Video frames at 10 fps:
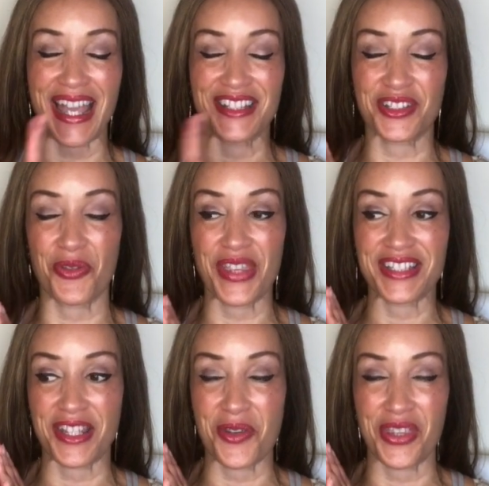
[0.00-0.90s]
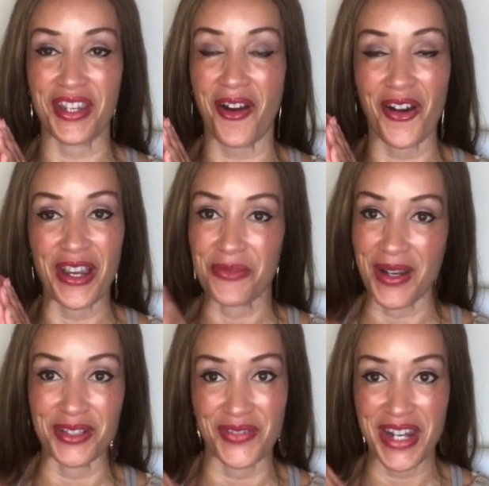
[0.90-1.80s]
And so things that you think are
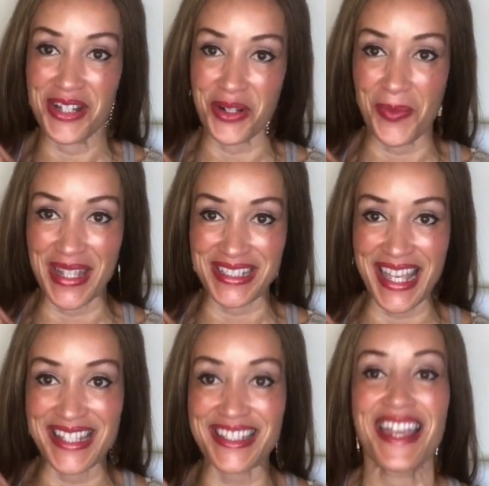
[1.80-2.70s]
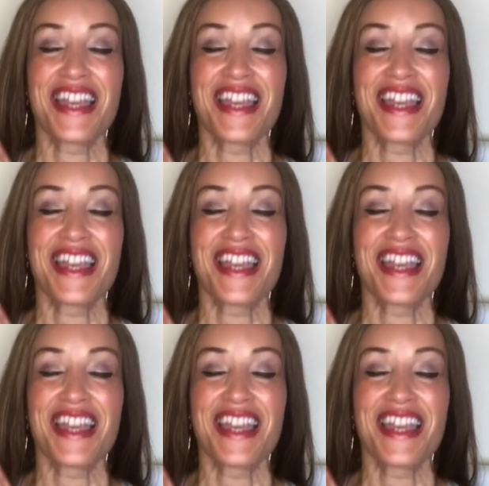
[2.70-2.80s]
irrelevant and don't make sense,